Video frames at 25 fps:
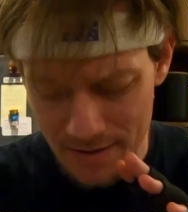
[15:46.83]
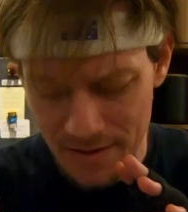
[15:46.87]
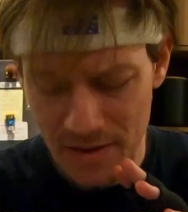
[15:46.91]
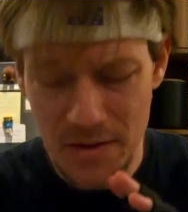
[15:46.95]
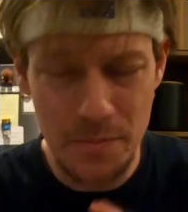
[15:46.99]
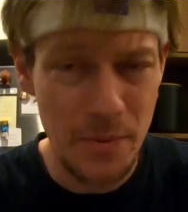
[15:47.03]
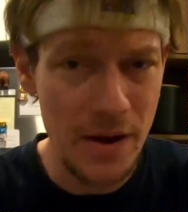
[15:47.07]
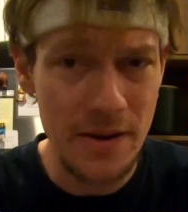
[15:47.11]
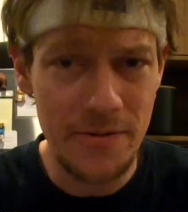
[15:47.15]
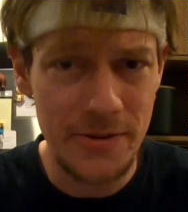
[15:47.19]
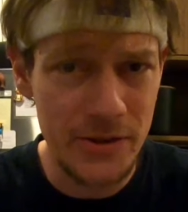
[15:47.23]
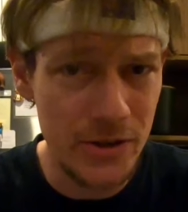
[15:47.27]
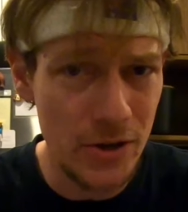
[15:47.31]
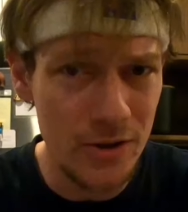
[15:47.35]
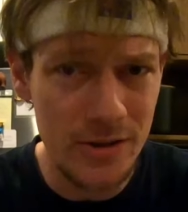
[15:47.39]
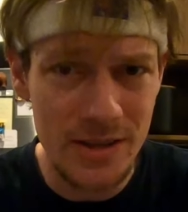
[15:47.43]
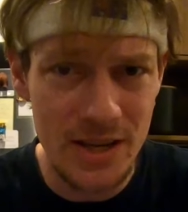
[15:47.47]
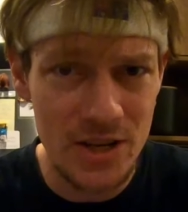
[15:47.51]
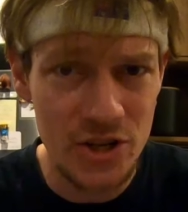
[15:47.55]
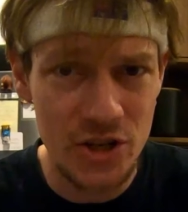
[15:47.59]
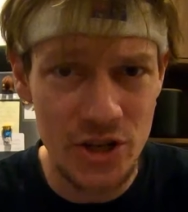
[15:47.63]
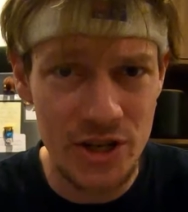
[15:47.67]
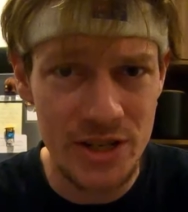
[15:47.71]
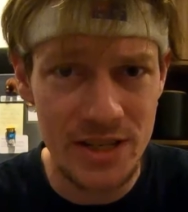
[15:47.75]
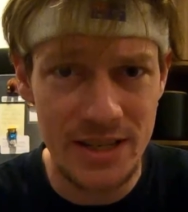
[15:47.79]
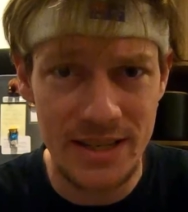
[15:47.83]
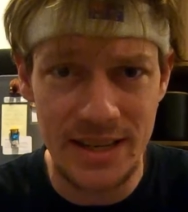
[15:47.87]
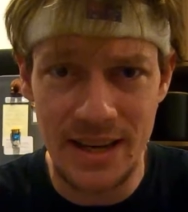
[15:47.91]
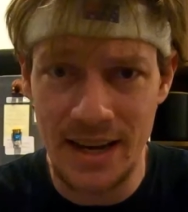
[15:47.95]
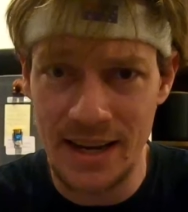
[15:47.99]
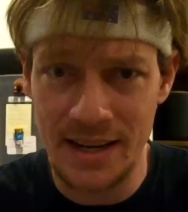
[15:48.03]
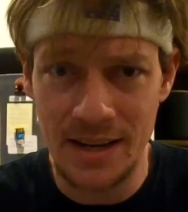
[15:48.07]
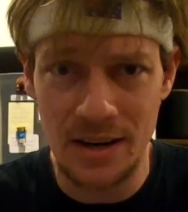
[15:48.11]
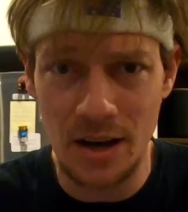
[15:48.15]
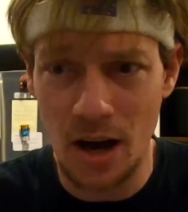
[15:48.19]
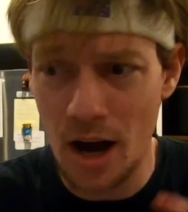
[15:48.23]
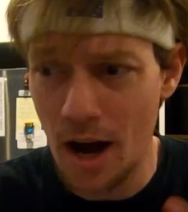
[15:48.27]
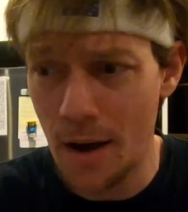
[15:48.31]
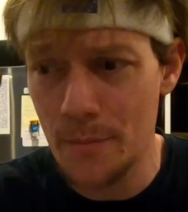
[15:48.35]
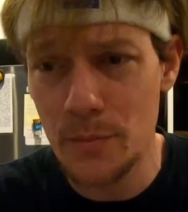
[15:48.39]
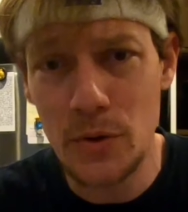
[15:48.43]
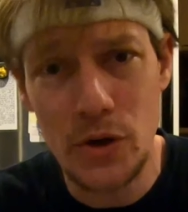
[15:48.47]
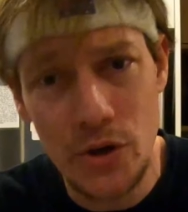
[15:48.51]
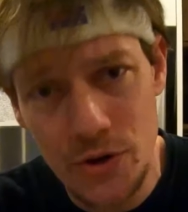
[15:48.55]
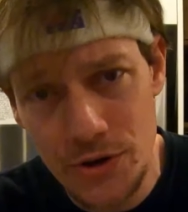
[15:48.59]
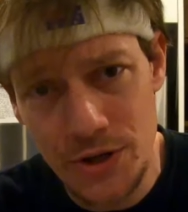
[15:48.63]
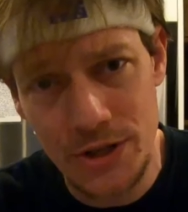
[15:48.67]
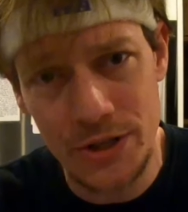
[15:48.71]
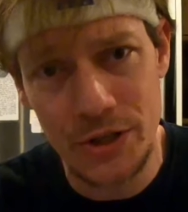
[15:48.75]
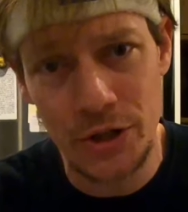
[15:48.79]
The beef sausages that I'm
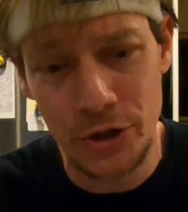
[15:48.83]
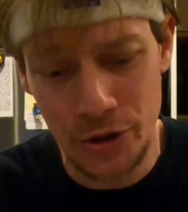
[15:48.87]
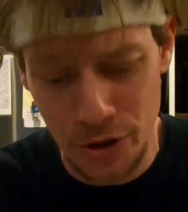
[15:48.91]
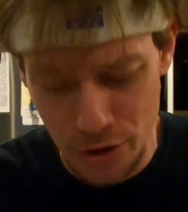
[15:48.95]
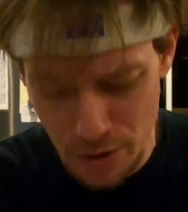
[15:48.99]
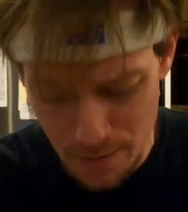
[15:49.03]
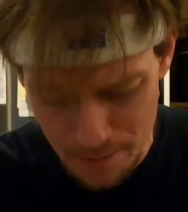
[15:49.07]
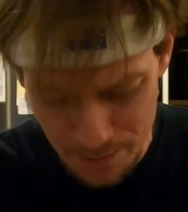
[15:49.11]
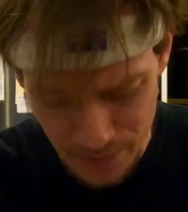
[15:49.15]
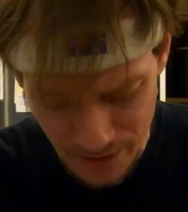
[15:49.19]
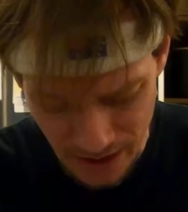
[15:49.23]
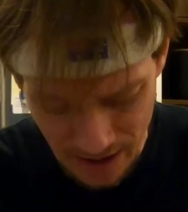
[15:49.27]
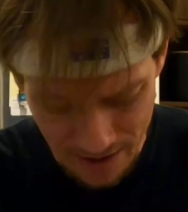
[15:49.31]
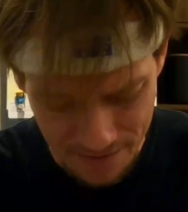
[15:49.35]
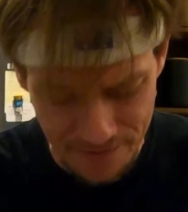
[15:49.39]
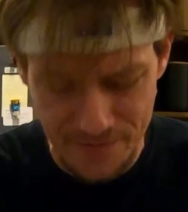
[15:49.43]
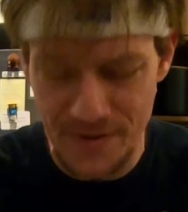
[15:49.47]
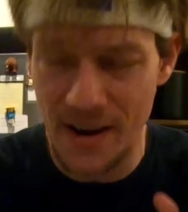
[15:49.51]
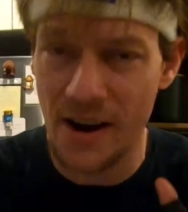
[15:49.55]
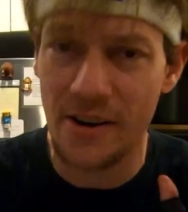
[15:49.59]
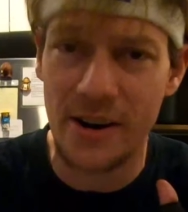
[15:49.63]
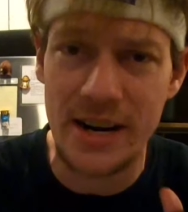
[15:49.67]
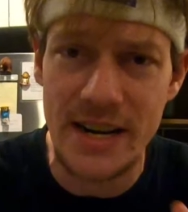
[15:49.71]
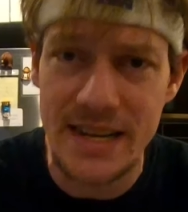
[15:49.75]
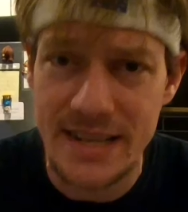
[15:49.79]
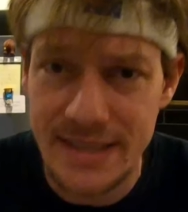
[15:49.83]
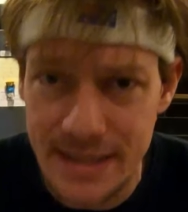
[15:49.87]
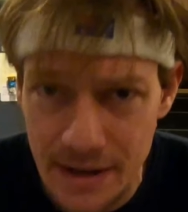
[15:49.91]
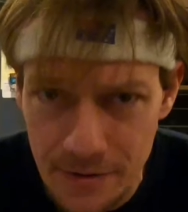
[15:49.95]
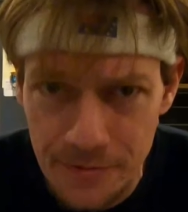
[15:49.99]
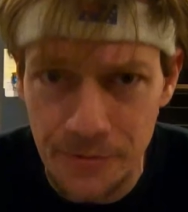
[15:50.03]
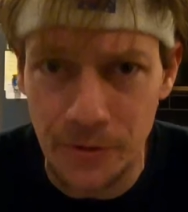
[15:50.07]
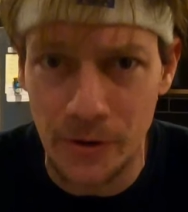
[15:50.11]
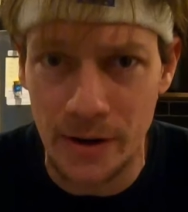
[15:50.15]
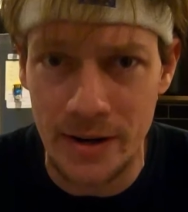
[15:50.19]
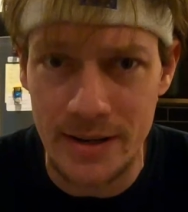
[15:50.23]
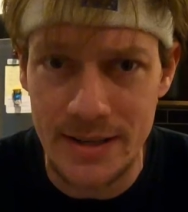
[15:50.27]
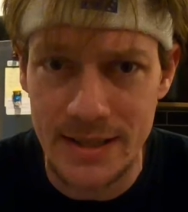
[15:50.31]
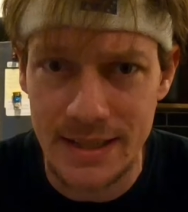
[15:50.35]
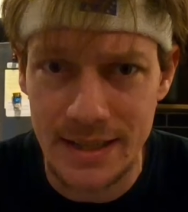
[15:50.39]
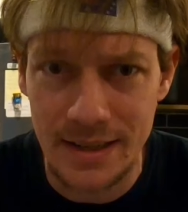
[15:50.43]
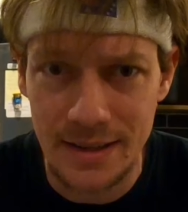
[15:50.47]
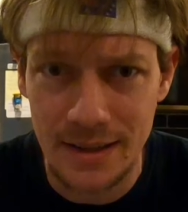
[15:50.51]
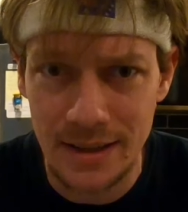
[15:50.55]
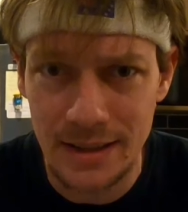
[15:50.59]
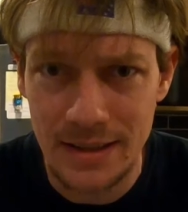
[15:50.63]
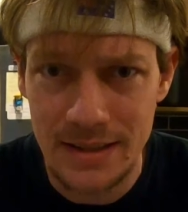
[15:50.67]
used to are very different.